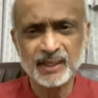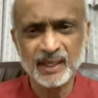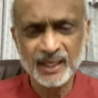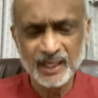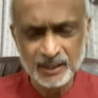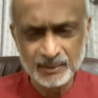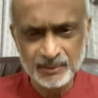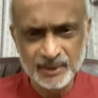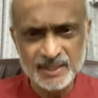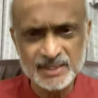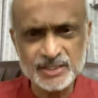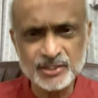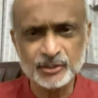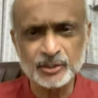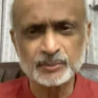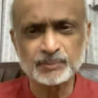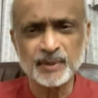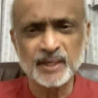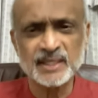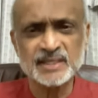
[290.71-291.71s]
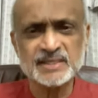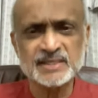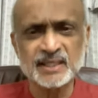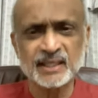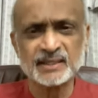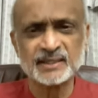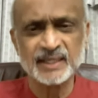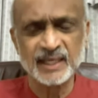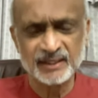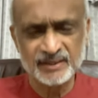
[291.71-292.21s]
elements of the
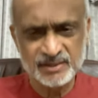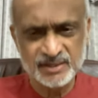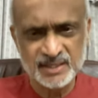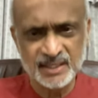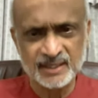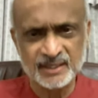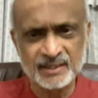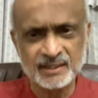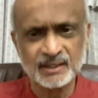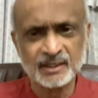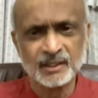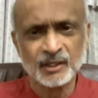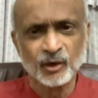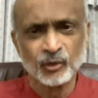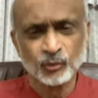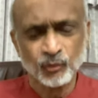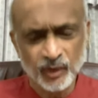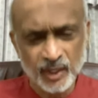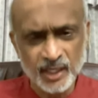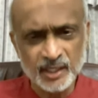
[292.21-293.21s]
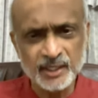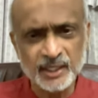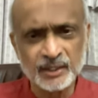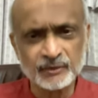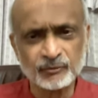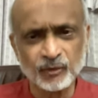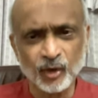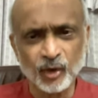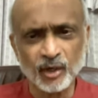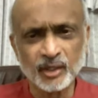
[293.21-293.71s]
Pakistan deep state were
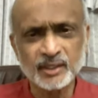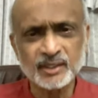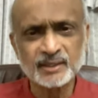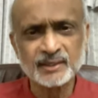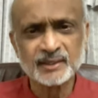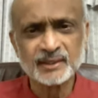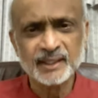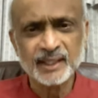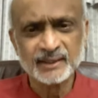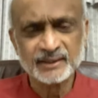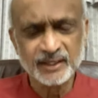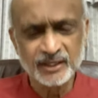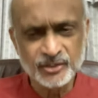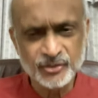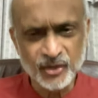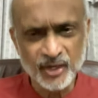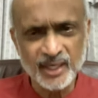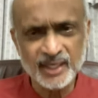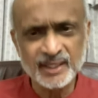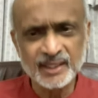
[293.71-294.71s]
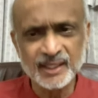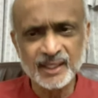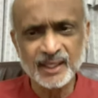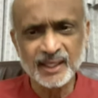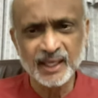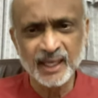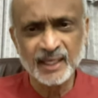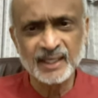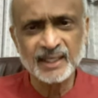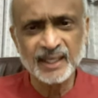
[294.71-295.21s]
involved in the training
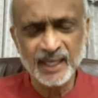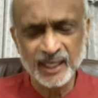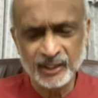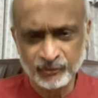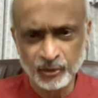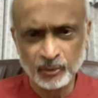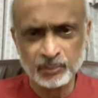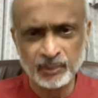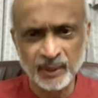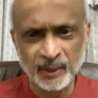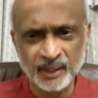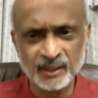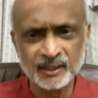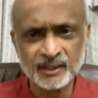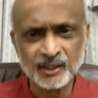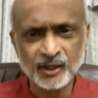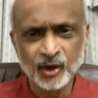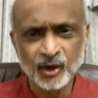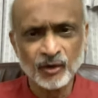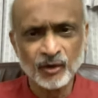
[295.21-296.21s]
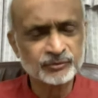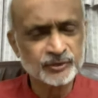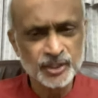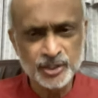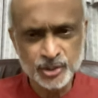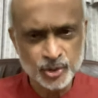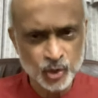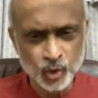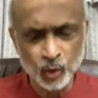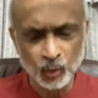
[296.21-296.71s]
and equipping of
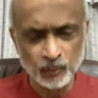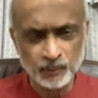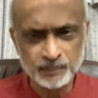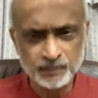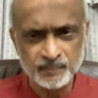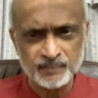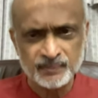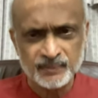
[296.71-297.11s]
this group.